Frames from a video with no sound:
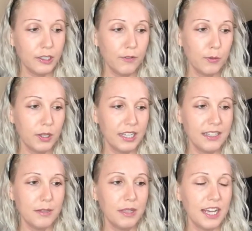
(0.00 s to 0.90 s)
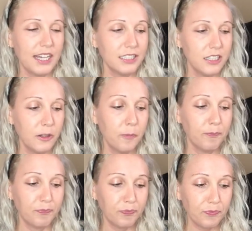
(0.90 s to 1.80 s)
if you want that to be the acid,
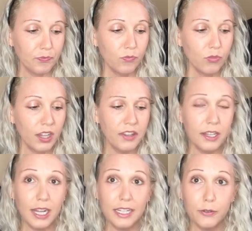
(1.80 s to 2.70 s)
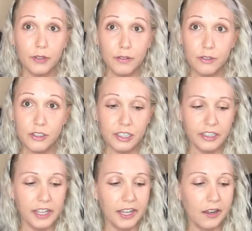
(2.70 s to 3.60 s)
and then any flavors you
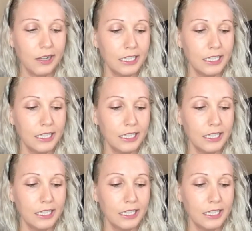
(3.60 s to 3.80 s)
like.